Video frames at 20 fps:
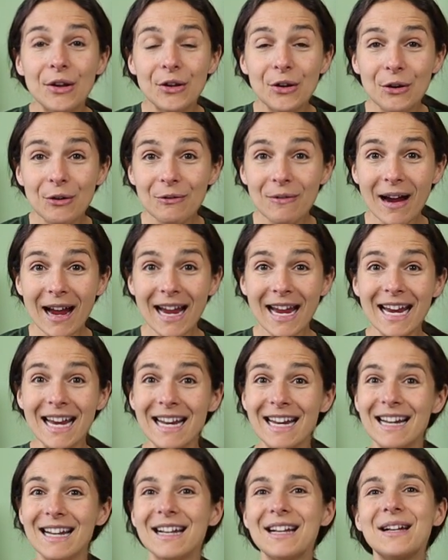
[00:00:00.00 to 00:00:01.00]
You're
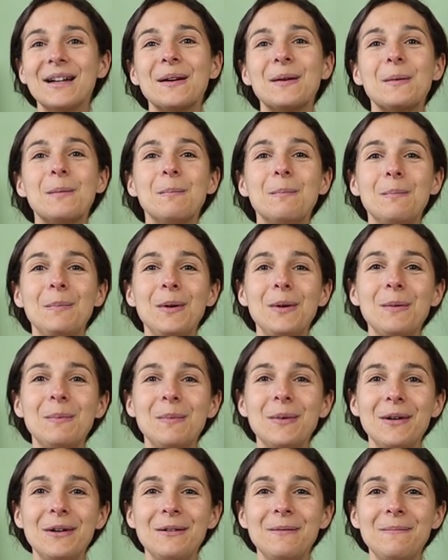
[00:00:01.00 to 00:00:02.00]
right. Boom,
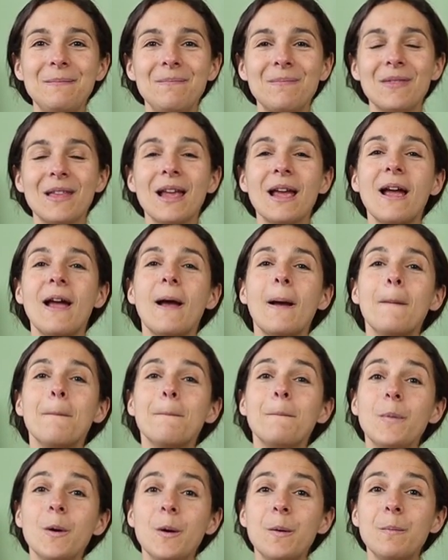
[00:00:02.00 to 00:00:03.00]
boom,
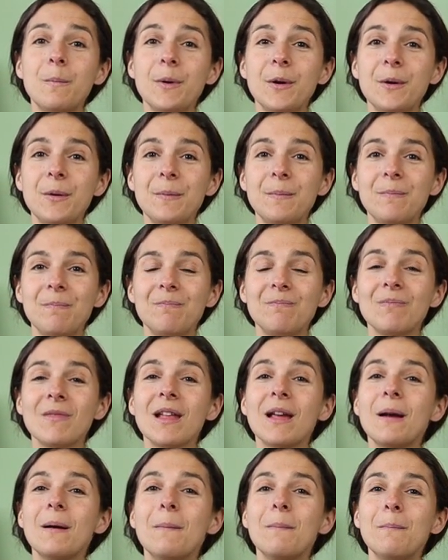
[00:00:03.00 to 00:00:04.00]
boom, boom,
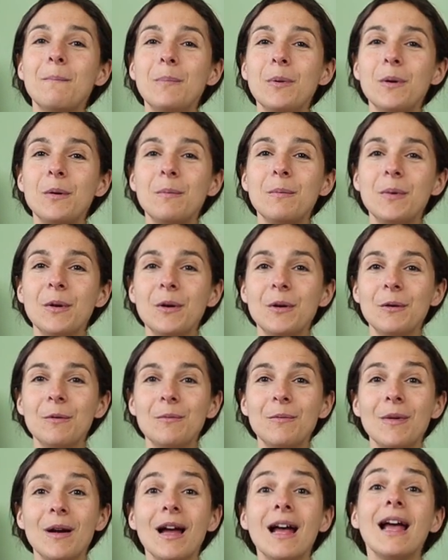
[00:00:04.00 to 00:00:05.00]
boom,
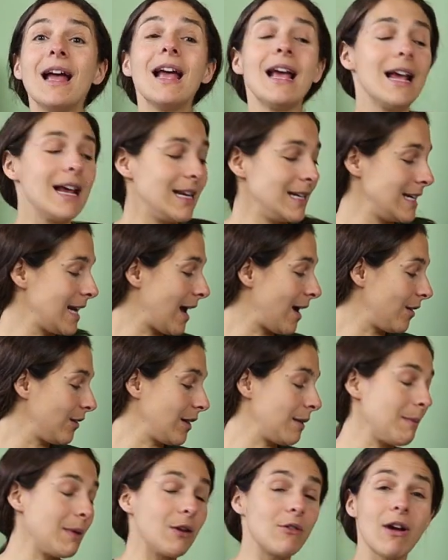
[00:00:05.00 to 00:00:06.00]
boom. Now
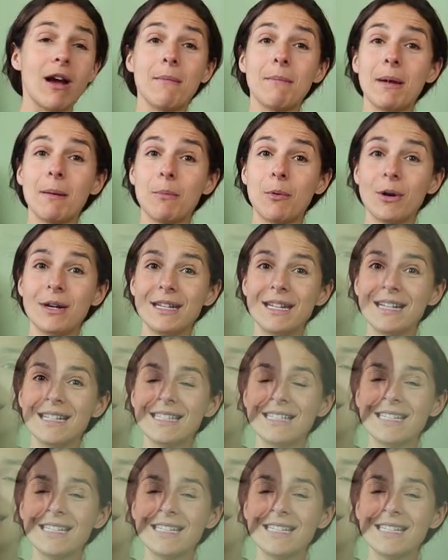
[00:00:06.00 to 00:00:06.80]
let me grab my pointing